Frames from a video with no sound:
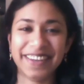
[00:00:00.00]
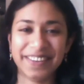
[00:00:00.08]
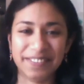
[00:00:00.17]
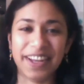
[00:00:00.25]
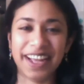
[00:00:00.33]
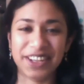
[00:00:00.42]

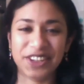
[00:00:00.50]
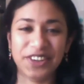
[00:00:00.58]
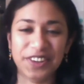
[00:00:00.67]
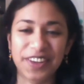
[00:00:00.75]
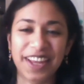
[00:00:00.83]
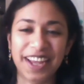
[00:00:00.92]
but I
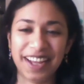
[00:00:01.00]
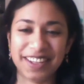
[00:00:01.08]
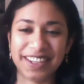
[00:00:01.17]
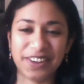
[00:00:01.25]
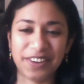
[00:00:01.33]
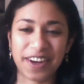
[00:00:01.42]
should.
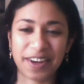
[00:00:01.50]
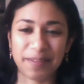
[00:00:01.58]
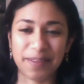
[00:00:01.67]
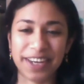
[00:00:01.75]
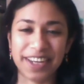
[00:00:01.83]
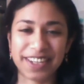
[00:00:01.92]
I'll take your
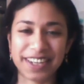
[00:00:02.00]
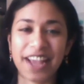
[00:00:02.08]
recommendation. I